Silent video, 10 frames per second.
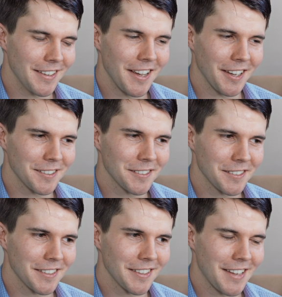Yeah.
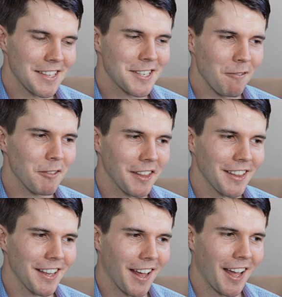That's
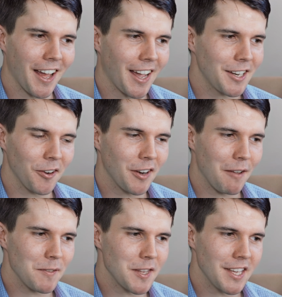something that I don't
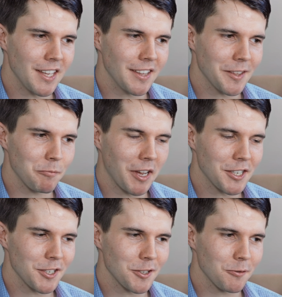have the
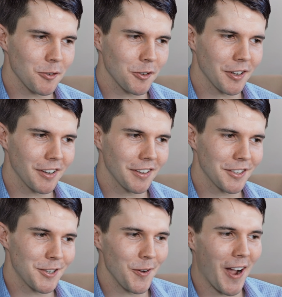patience for.
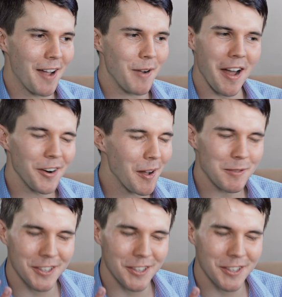I don't know, I'm